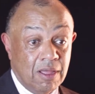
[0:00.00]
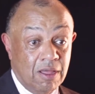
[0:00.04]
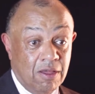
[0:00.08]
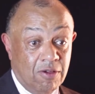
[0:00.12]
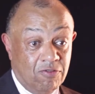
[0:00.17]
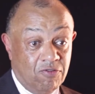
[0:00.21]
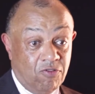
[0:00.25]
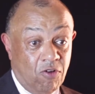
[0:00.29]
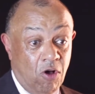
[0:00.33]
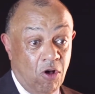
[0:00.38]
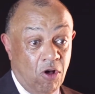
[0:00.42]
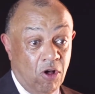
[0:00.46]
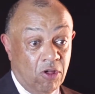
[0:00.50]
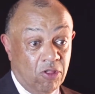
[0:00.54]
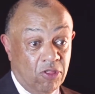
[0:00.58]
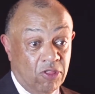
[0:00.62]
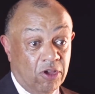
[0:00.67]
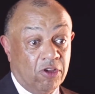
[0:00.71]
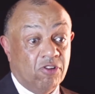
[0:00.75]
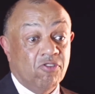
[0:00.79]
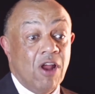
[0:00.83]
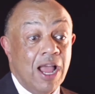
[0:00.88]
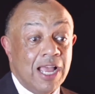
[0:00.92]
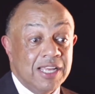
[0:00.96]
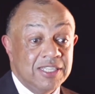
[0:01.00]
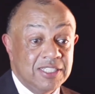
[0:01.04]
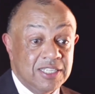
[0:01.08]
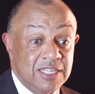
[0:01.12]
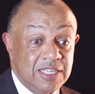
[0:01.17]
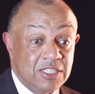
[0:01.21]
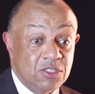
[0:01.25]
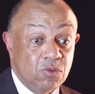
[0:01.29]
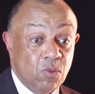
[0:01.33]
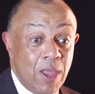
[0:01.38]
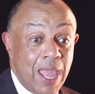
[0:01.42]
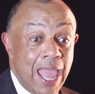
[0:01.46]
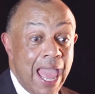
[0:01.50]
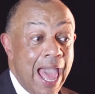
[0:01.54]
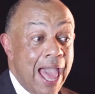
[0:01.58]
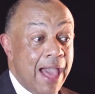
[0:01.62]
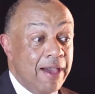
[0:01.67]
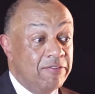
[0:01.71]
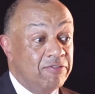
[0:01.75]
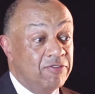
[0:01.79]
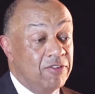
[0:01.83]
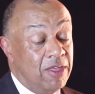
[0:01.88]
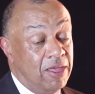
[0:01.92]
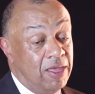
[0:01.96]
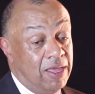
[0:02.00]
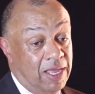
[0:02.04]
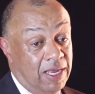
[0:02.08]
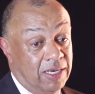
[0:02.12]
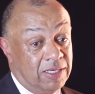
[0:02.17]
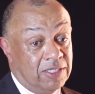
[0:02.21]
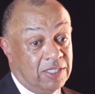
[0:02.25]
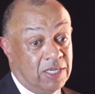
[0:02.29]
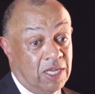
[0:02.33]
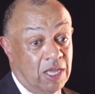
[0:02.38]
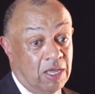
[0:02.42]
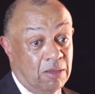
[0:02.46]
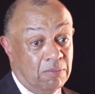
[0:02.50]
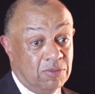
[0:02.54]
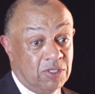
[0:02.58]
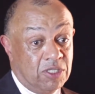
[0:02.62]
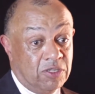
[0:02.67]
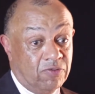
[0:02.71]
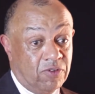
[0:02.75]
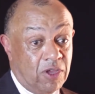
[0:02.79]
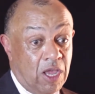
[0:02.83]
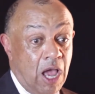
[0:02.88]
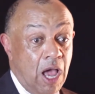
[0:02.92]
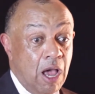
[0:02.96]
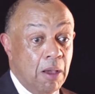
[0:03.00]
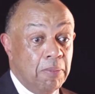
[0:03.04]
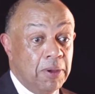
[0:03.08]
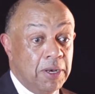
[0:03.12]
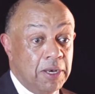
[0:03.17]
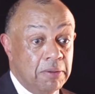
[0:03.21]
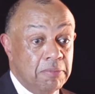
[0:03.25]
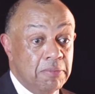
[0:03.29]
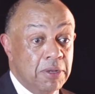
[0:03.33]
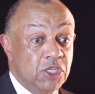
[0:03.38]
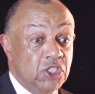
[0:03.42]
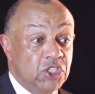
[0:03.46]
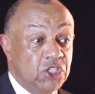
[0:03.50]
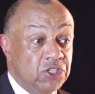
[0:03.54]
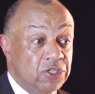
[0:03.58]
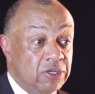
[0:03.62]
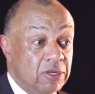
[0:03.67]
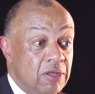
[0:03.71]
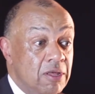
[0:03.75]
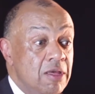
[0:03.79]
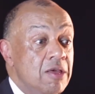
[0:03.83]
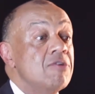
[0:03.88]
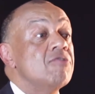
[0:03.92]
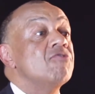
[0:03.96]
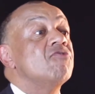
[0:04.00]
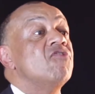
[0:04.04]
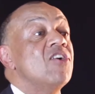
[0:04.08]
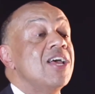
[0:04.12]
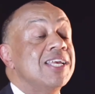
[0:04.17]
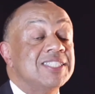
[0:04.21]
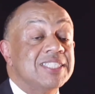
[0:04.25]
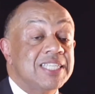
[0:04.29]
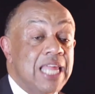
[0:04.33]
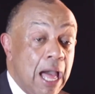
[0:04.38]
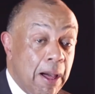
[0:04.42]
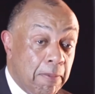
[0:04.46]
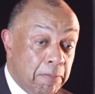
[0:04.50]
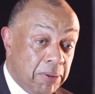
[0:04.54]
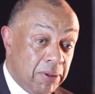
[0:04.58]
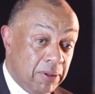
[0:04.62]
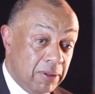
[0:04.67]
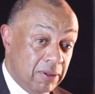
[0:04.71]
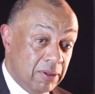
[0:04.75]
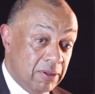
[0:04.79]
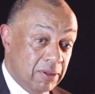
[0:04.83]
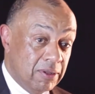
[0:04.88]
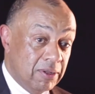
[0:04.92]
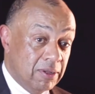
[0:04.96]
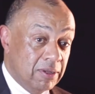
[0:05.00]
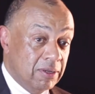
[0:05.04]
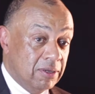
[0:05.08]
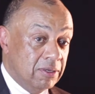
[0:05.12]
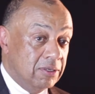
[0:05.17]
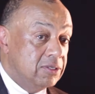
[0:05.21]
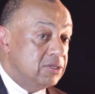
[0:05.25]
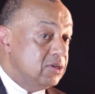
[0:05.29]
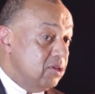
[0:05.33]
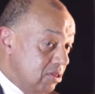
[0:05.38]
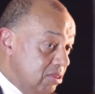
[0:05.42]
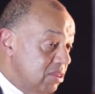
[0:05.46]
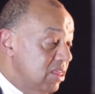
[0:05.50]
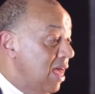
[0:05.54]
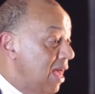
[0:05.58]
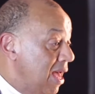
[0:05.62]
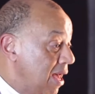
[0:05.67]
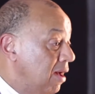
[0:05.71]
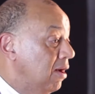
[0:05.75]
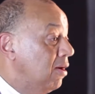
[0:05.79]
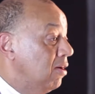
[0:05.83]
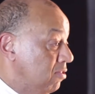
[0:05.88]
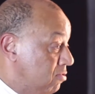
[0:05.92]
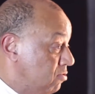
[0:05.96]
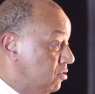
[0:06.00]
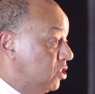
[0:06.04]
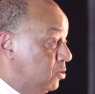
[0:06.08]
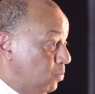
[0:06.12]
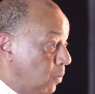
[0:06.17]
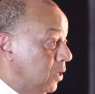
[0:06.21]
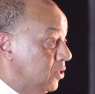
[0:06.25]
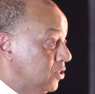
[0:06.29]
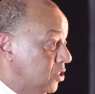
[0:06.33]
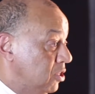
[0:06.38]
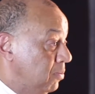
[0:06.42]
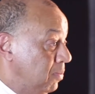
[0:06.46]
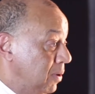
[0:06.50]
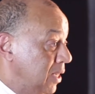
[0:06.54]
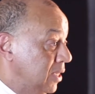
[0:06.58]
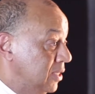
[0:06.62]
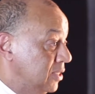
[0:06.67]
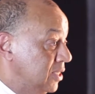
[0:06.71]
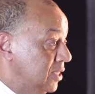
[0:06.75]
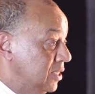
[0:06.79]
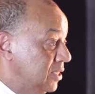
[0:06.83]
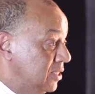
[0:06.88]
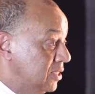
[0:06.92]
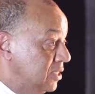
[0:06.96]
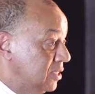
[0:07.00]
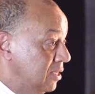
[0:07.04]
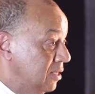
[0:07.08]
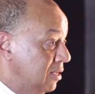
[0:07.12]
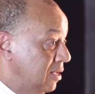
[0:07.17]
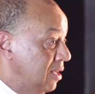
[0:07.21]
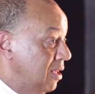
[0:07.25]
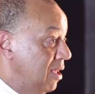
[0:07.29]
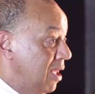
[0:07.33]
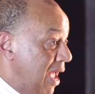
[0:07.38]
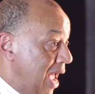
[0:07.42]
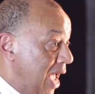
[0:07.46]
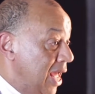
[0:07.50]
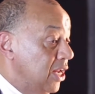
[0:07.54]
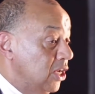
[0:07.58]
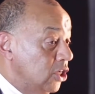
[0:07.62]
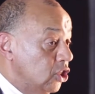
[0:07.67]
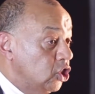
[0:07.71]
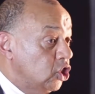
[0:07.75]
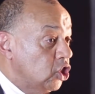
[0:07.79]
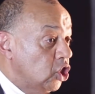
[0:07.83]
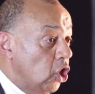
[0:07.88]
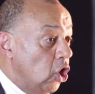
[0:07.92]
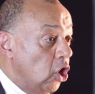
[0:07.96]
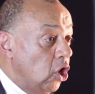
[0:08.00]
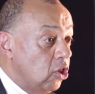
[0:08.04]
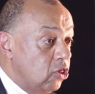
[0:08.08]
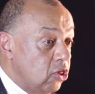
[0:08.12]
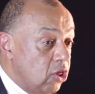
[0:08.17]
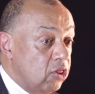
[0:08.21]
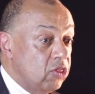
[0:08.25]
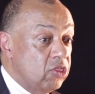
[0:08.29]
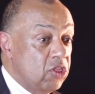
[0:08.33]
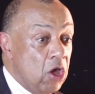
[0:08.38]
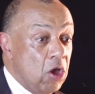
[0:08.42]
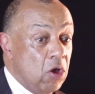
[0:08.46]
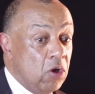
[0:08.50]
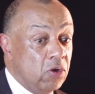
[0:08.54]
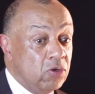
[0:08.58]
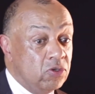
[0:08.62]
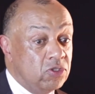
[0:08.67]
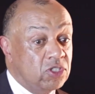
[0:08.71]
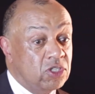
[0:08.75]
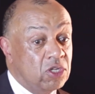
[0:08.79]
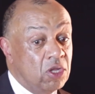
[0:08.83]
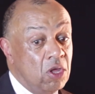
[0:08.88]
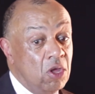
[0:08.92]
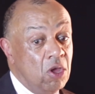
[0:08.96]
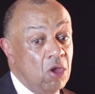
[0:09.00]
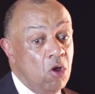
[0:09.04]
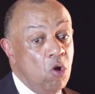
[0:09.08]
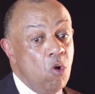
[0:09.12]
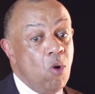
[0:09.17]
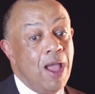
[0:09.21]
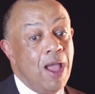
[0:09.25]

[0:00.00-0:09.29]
for the crisis we have in terms of carbon emission fess up to their responsibilities and ensure that those who